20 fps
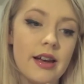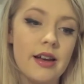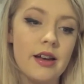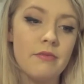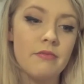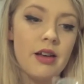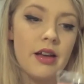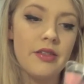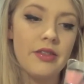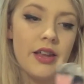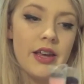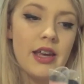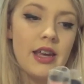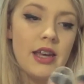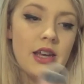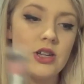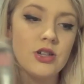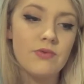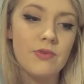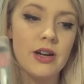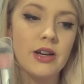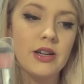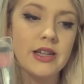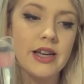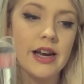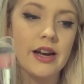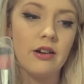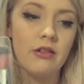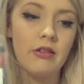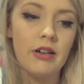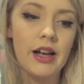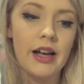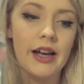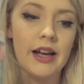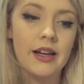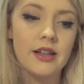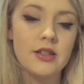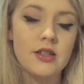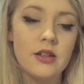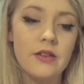And they each retail
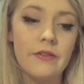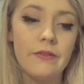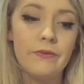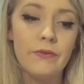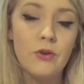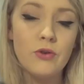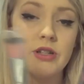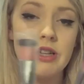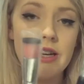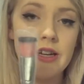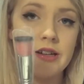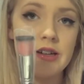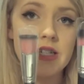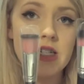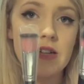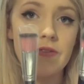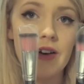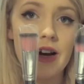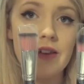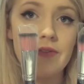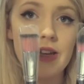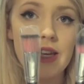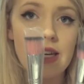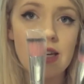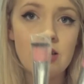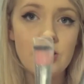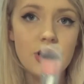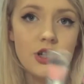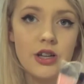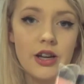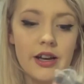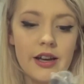at $14.95 each,